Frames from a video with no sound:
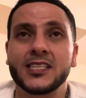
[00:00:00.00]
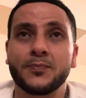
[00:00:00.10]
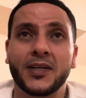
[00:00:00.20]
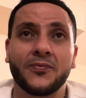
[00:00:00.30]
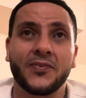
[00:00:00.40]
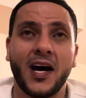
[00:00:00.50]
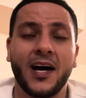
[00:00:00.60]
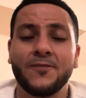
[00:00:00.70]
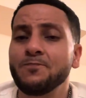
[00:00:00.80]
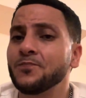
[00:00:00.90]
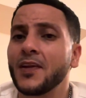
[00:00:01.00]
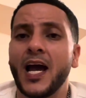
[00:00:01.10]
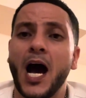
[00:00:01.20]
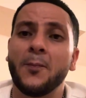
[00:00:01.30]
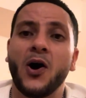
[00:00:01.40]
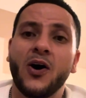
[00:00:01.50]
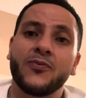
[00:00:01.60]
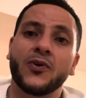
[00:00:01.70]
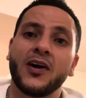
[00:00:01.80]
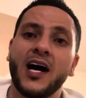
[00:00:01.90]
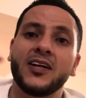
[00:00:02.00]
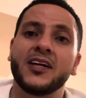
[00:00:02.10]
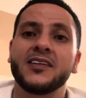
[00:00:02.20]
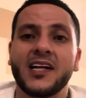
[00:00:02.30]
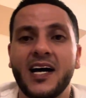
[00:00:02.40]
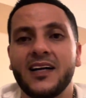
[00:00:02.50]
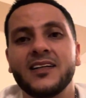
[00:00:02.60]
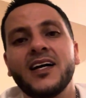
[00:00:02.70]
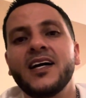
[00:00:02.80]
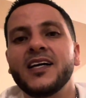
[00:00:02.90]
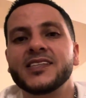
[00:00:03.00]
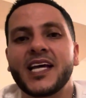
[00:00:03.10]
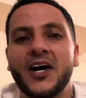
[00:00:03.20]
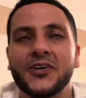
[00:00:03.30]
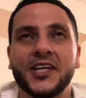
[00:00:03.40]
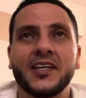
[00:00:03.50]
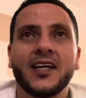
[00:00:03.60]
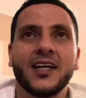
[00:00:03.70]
But if not, I'm all for Al Hilal, Saudi.